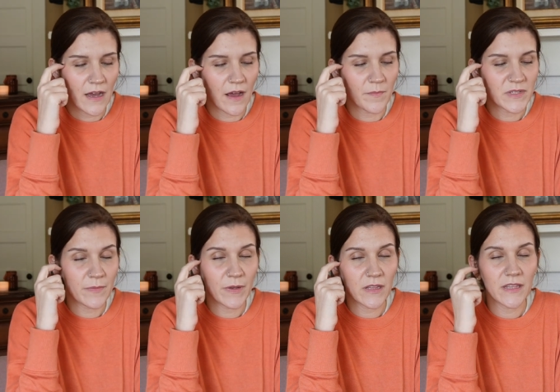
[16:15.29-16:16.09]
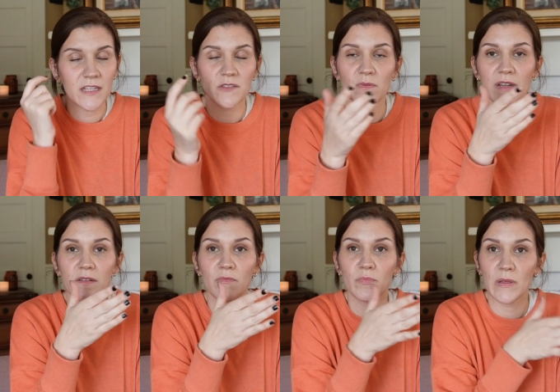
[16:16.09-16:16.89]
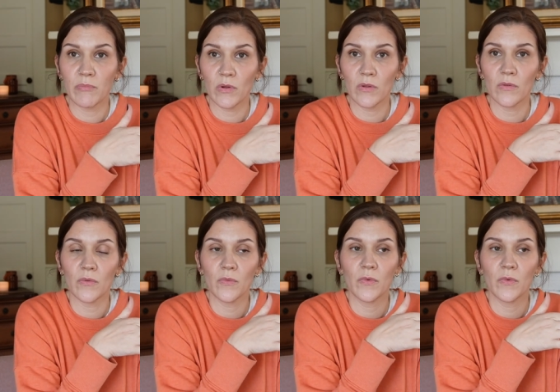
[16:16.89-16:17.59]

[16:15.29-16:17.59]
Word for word: Um, typically, that's when people